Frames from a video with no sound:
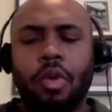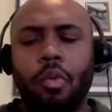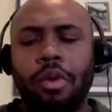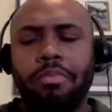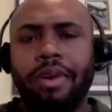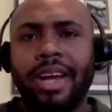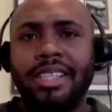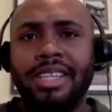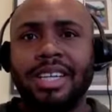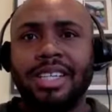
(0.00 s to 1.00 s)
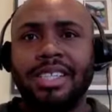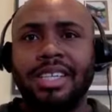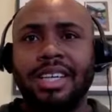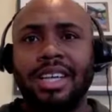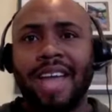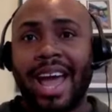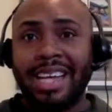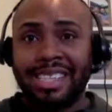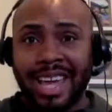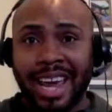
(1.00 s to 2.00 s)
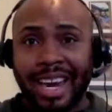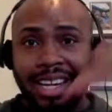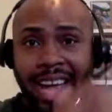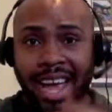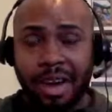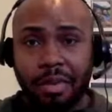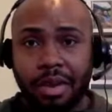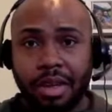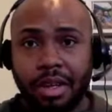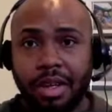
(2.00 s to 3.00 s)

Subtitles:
when prices cascade down,